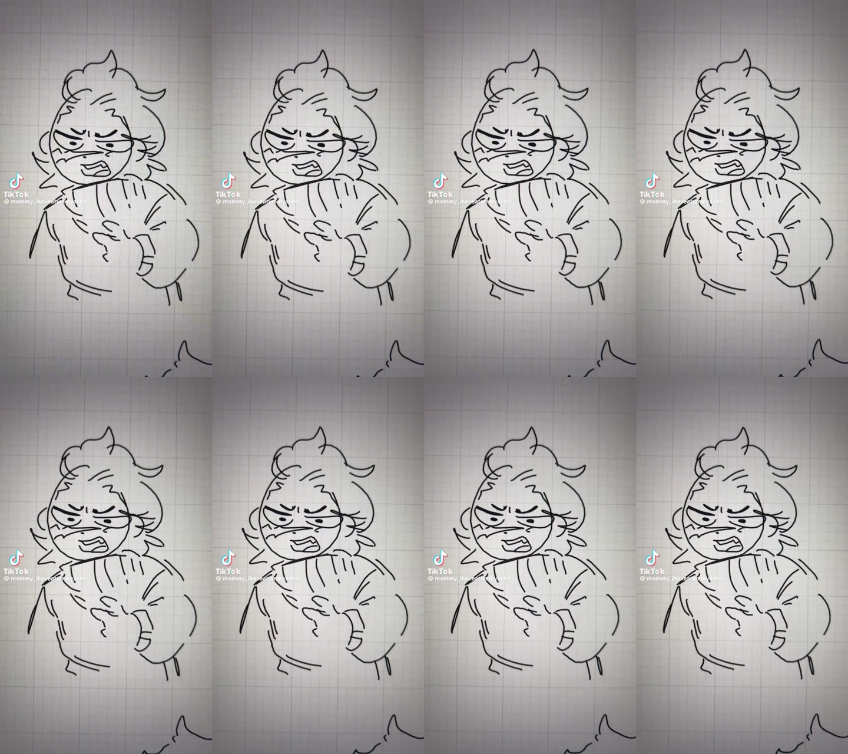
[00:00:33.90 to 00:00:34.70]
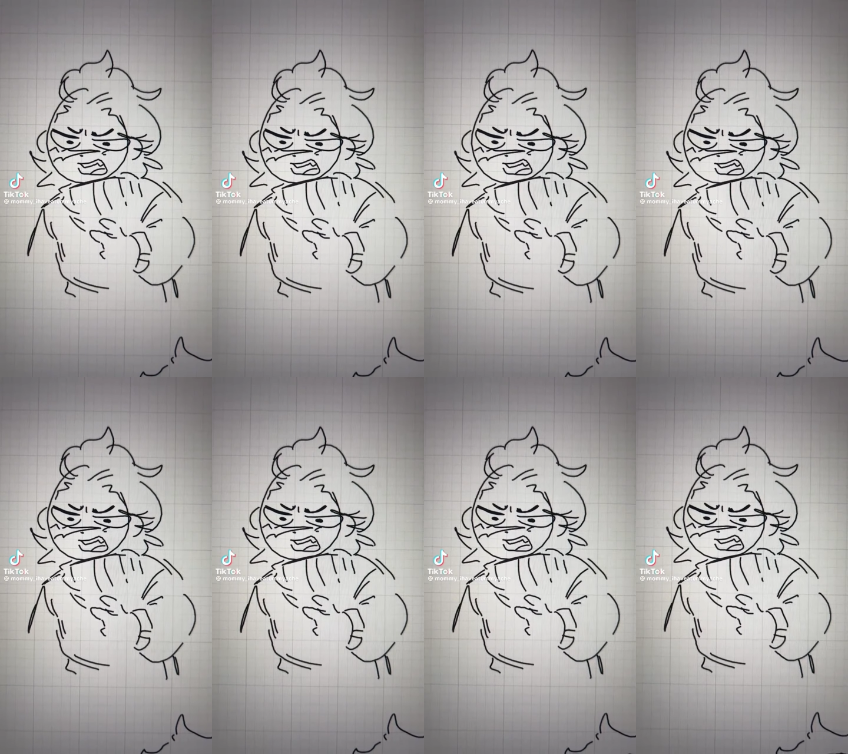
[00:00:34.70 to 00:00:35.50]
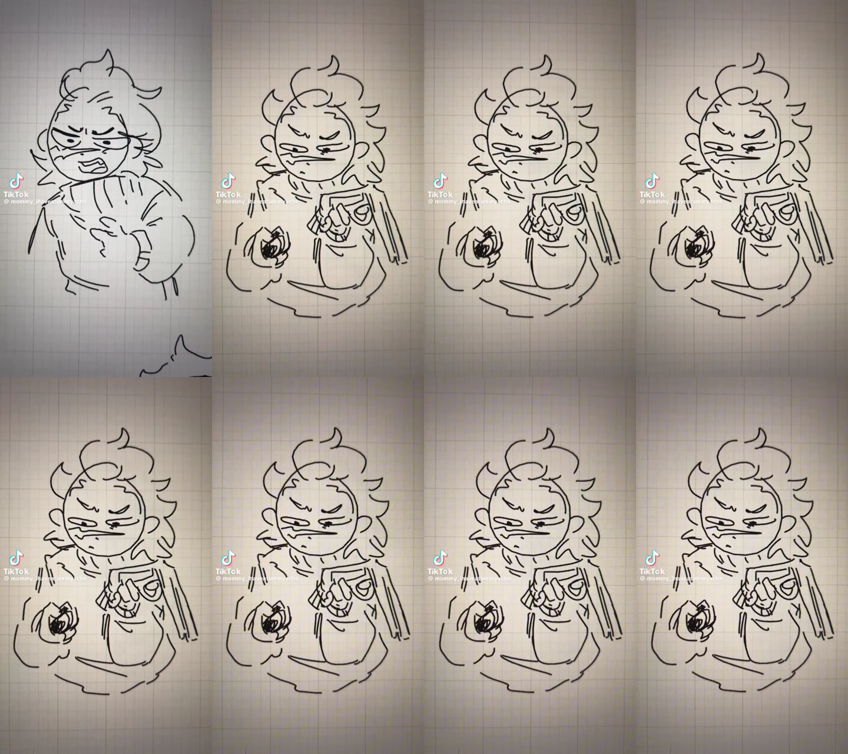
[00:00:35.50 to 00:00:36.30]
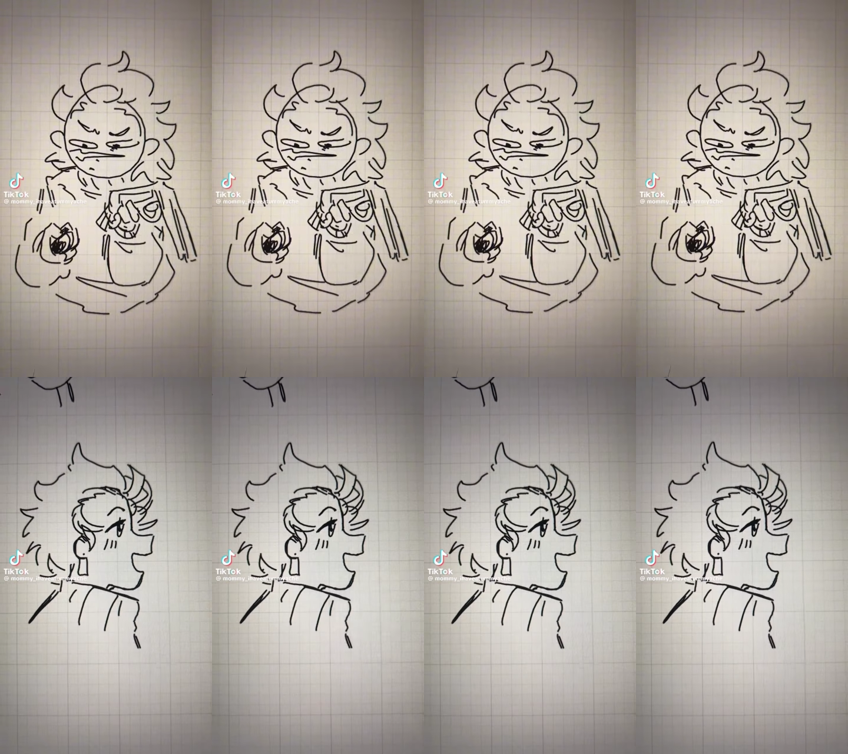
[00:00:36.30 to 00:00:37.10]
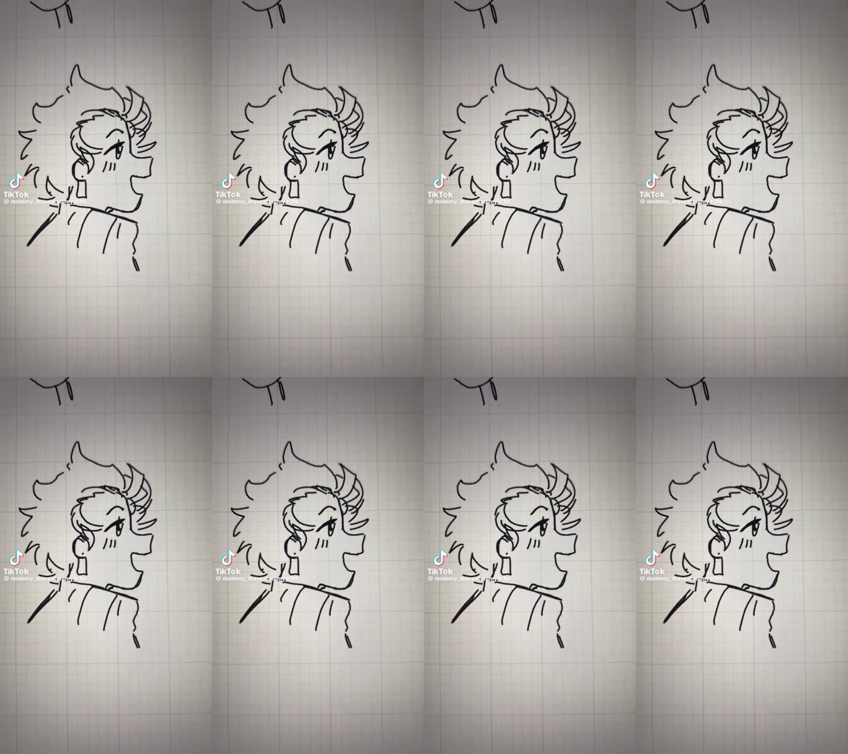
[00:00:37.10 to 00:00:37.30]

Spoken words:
[unreadable: no face in view]